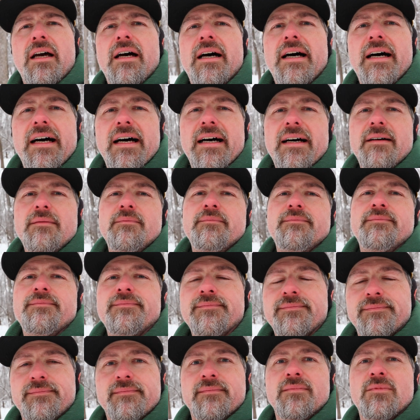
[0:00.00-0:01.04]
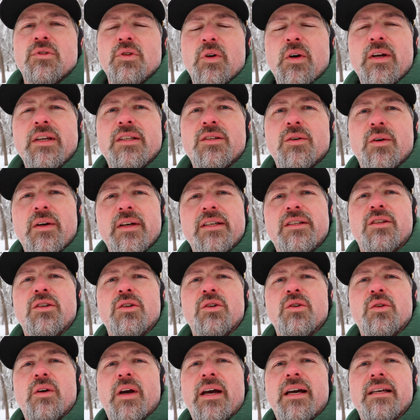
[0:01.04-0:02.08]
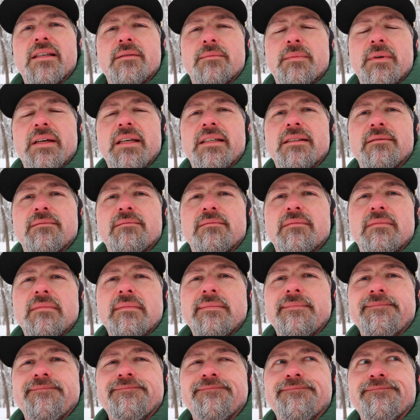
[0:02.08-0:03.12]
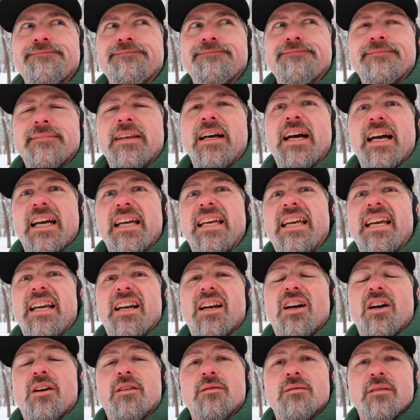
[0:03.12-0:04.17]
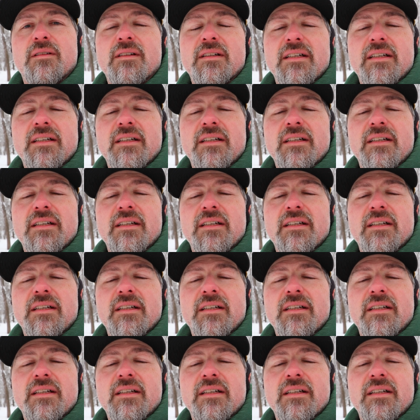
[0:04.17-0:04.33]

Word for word: Um, 2022 has been a year.